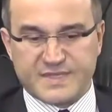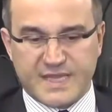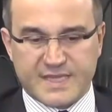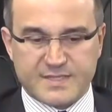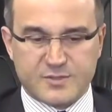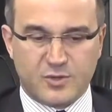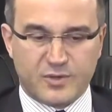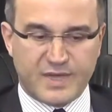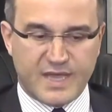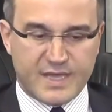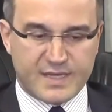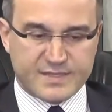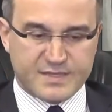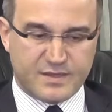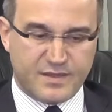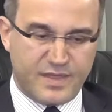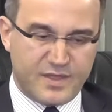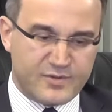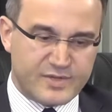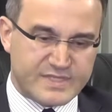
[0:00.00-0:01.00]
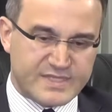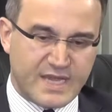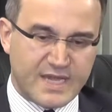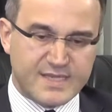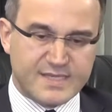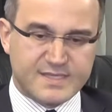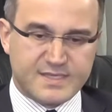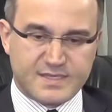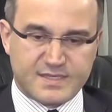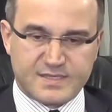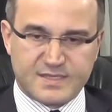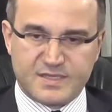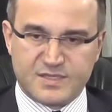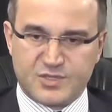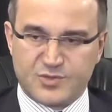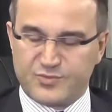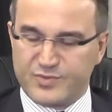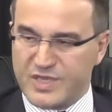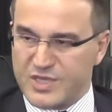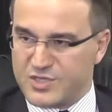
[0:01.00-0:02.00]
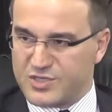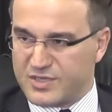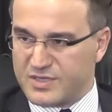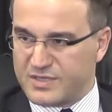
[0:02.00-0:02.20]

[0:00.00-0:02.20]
as long as there is ISIS in the region,